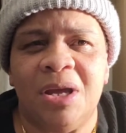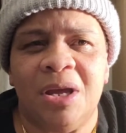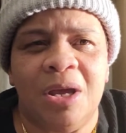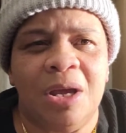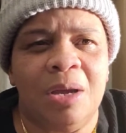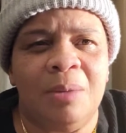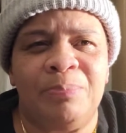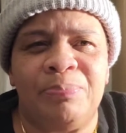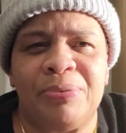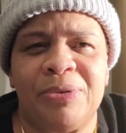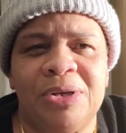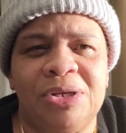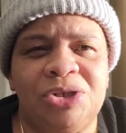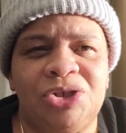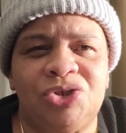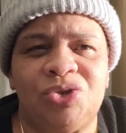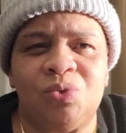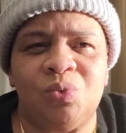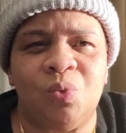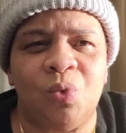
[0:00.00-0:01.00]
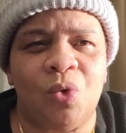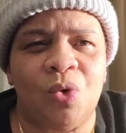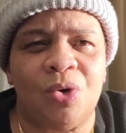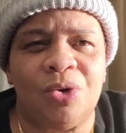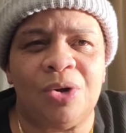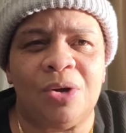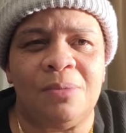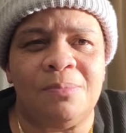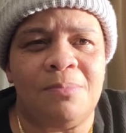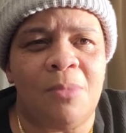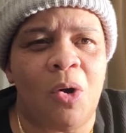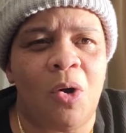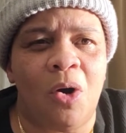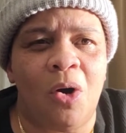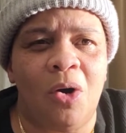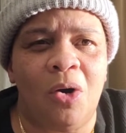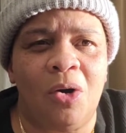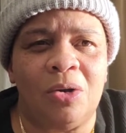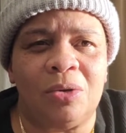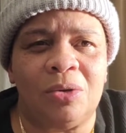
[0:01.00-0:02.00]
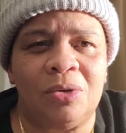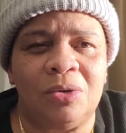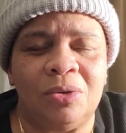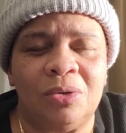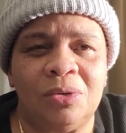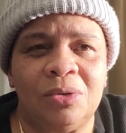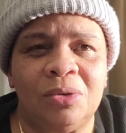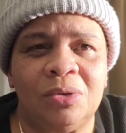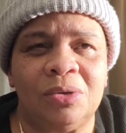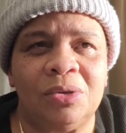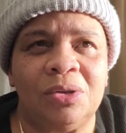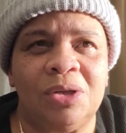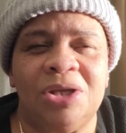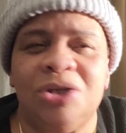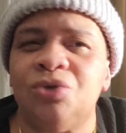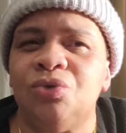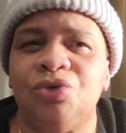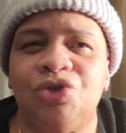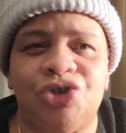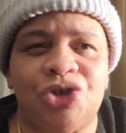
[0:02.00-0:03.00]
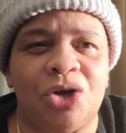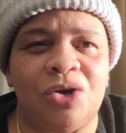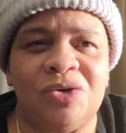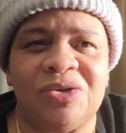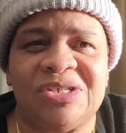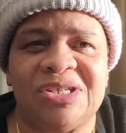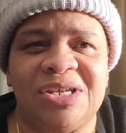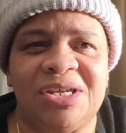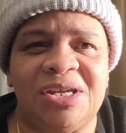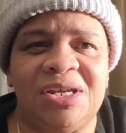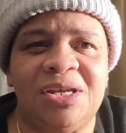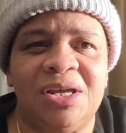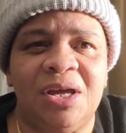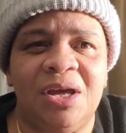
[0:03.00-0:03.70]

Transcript: Bridgewater Mall in New Jersey,